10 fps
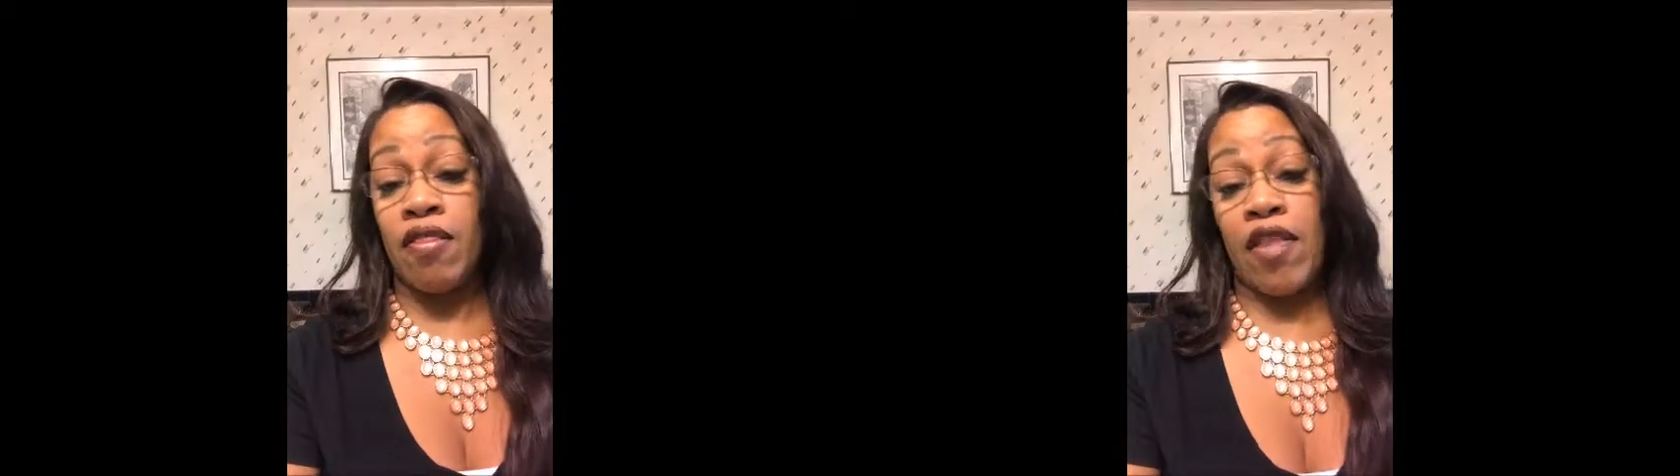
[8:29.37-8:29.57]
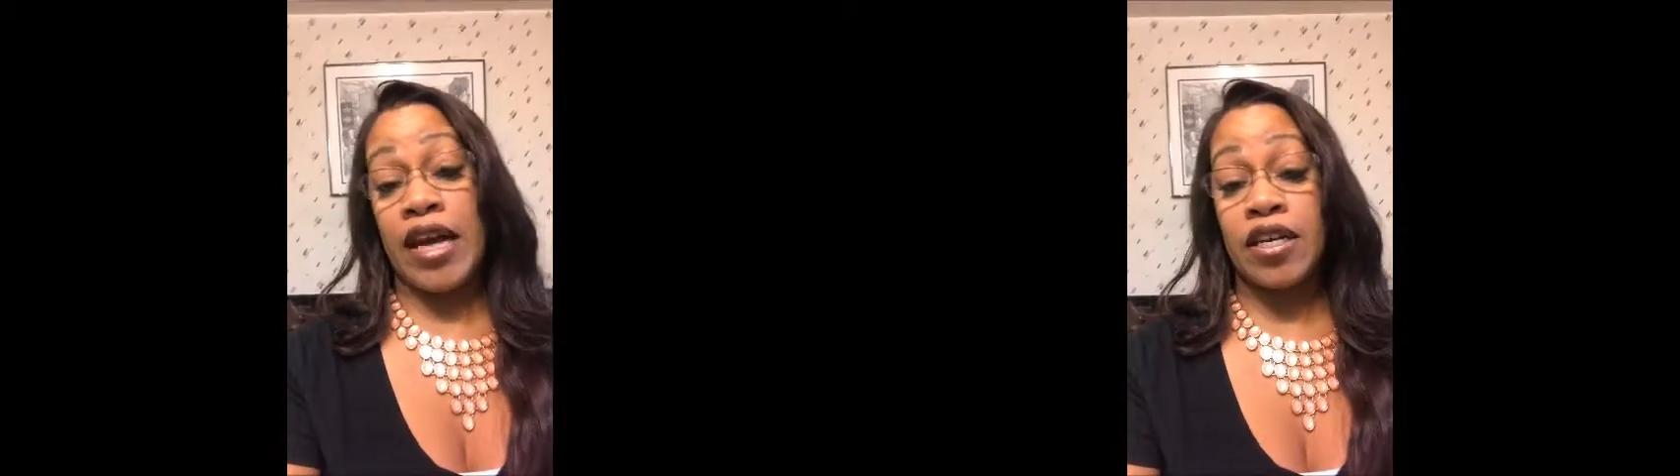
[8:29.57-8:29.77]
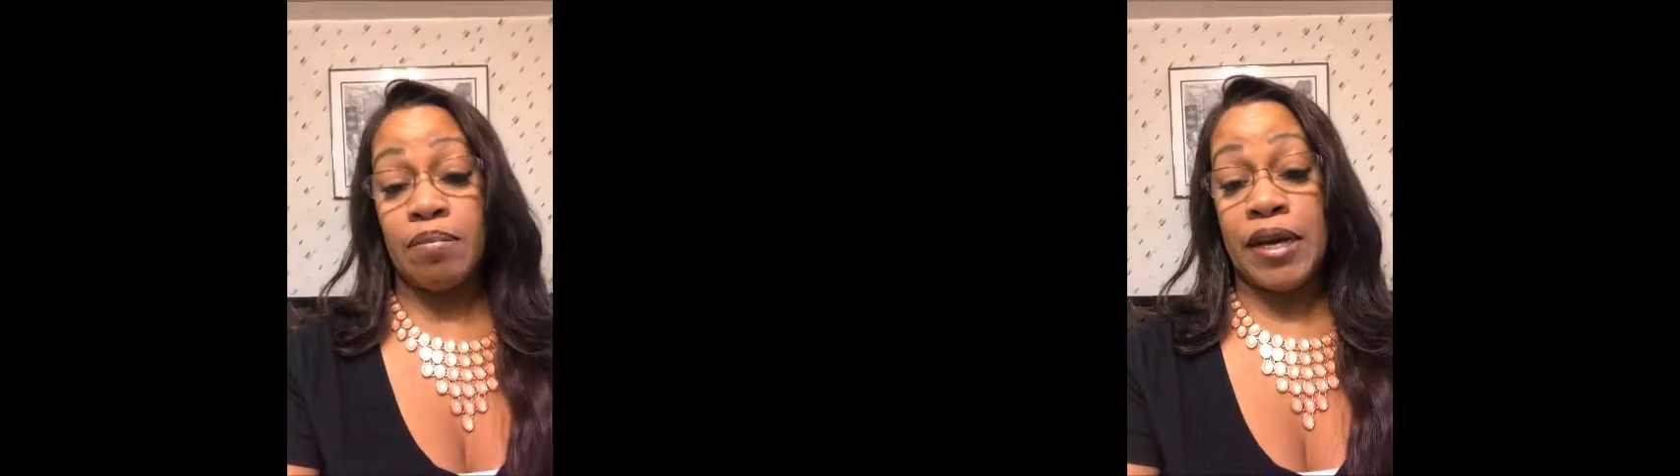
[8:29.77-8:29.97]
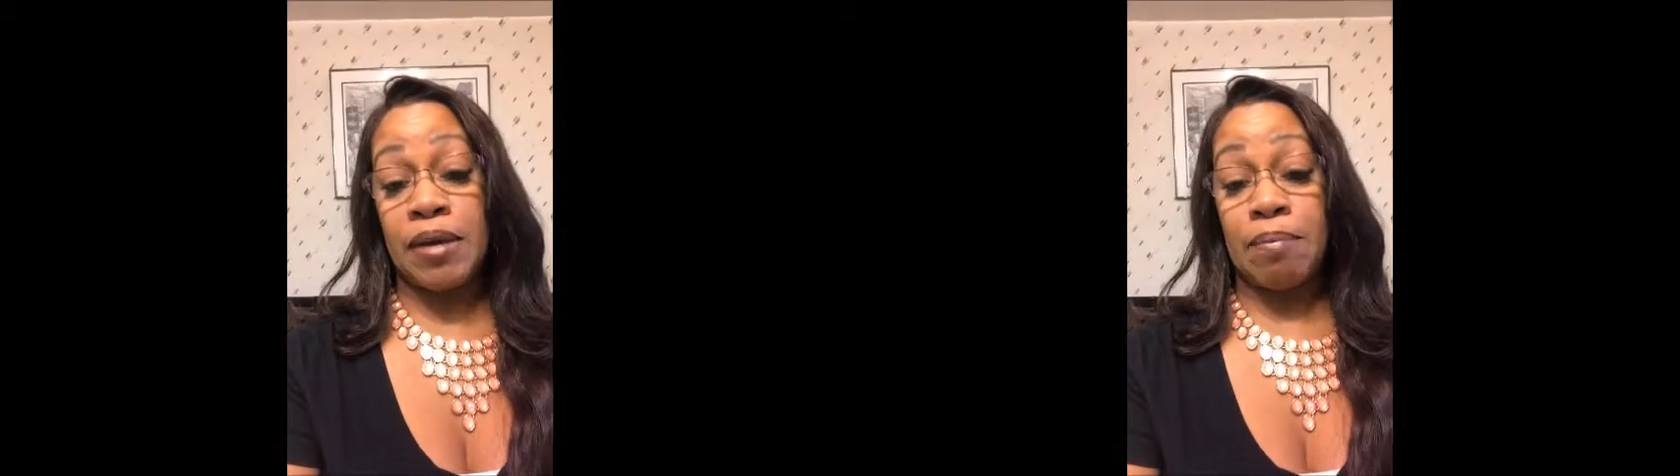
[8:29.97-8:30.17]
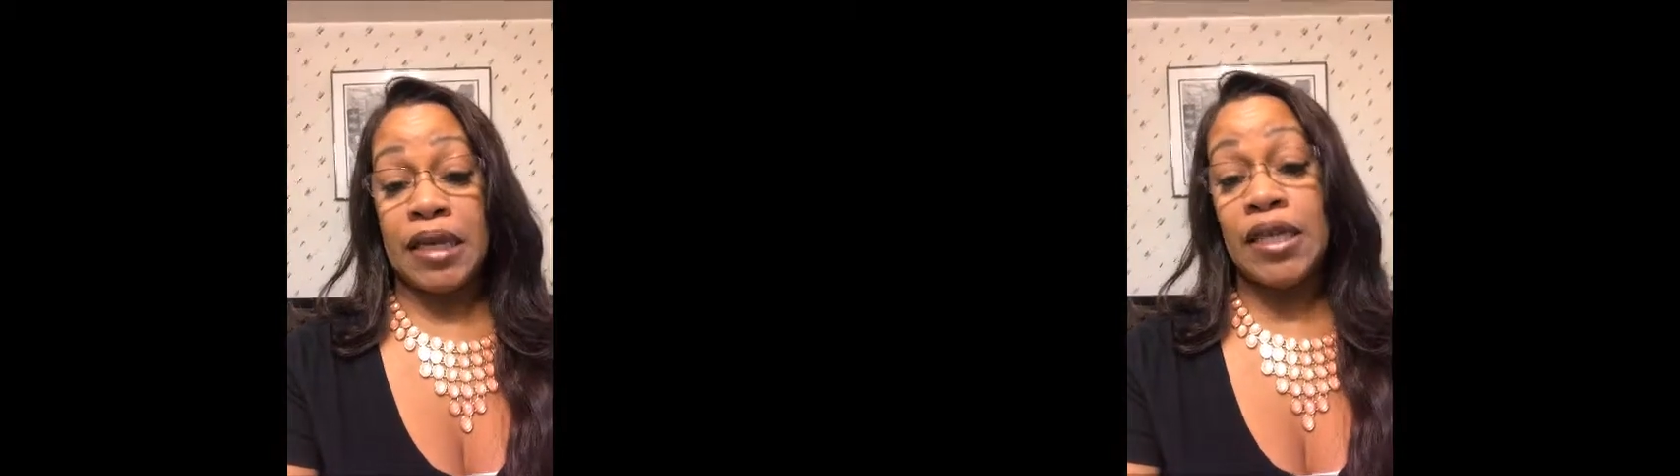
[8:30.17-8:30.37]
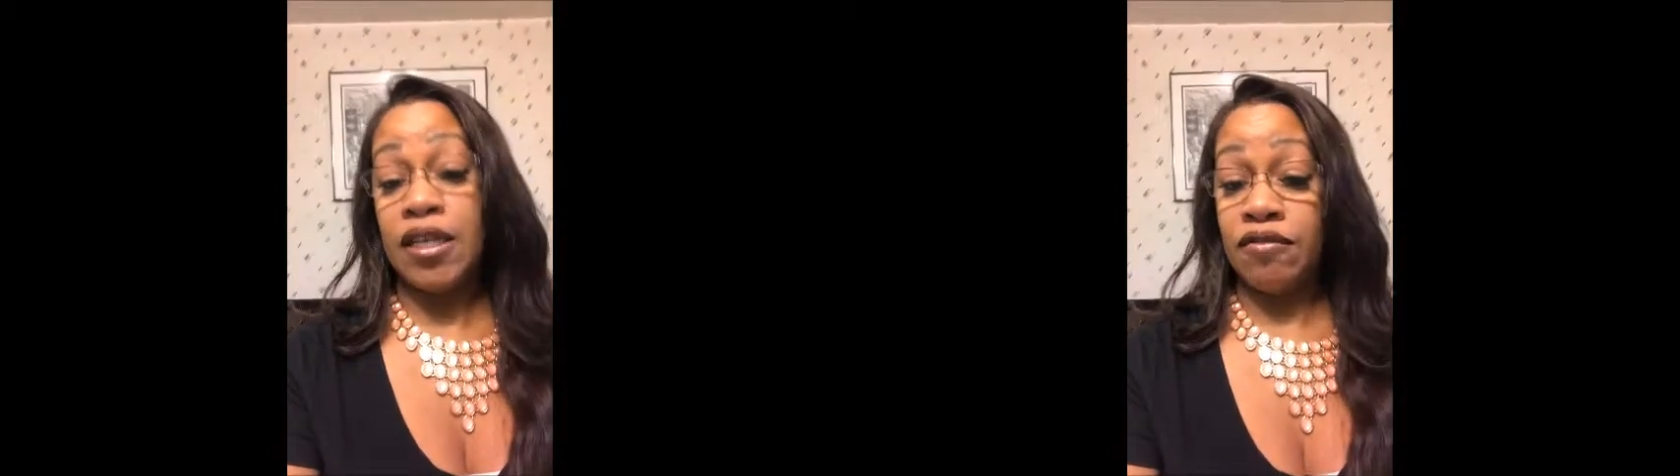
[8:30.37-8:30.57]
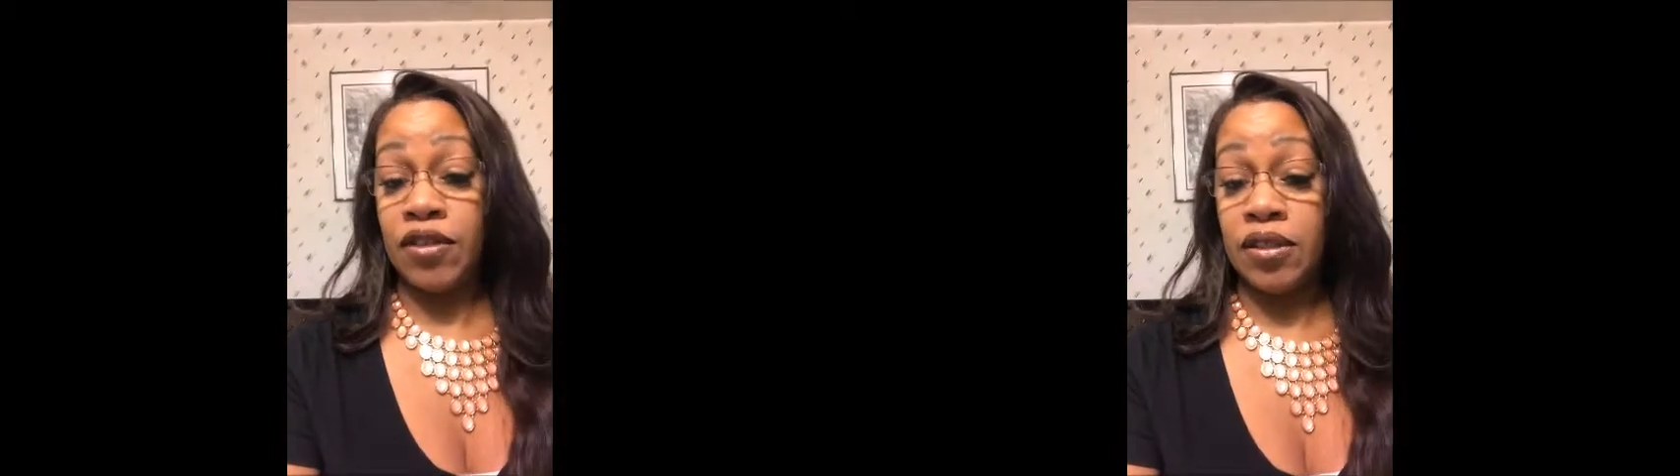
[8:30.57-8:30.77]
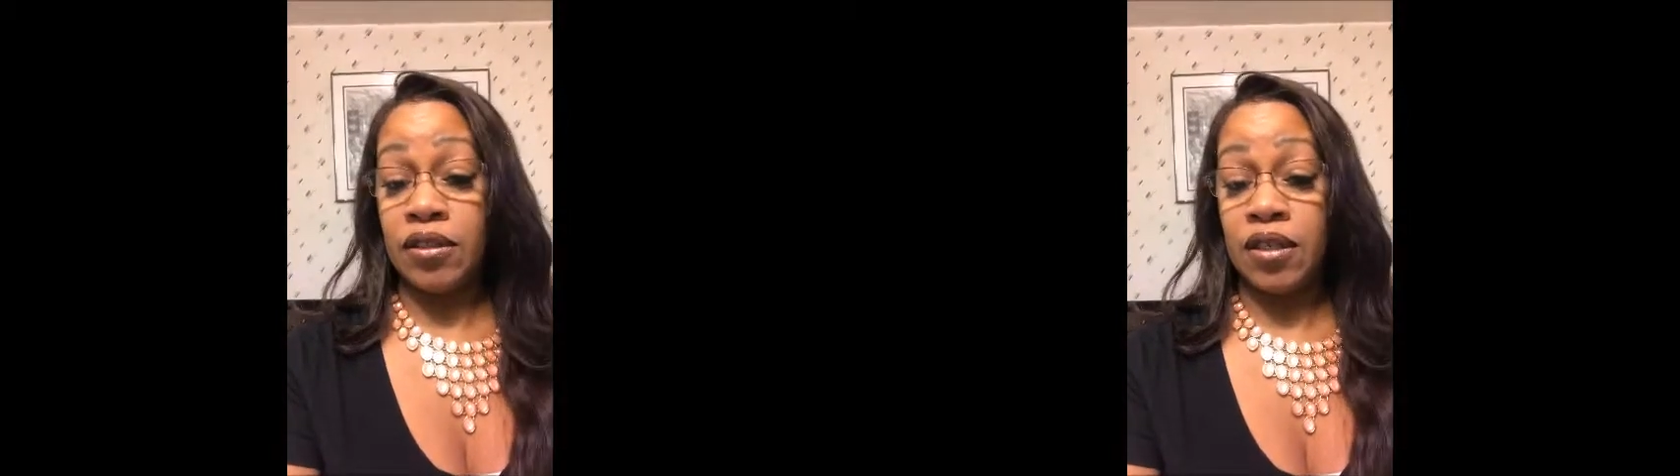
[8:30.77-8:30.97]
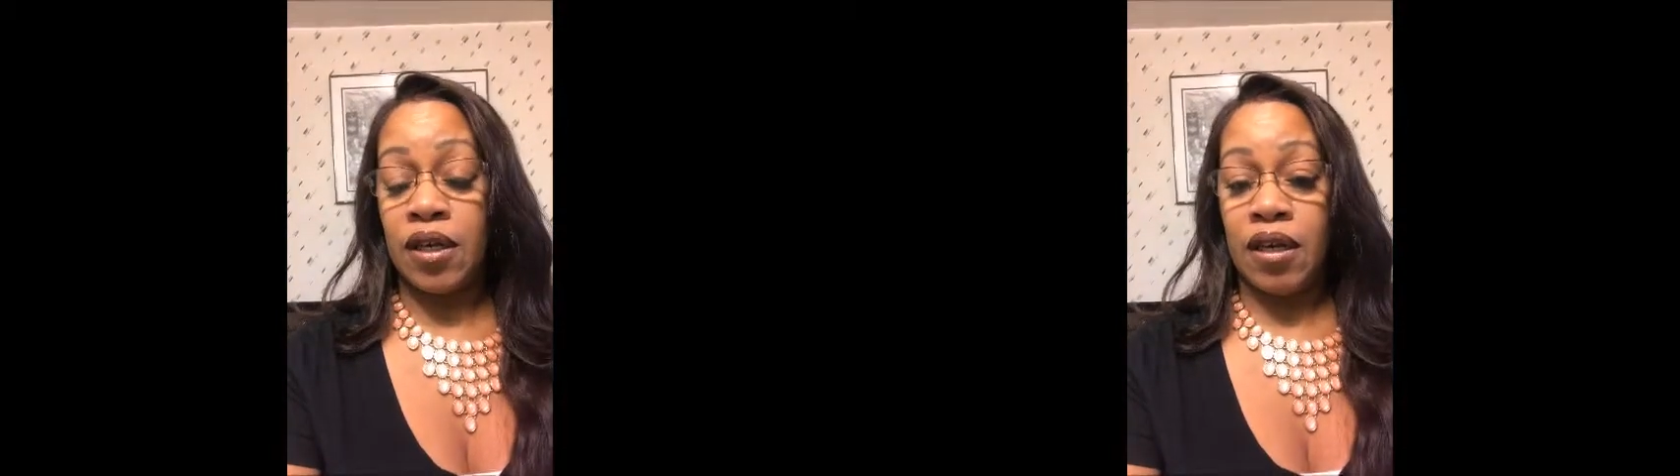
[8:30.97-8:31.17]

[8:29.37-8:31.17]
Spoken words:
That could make a big difference.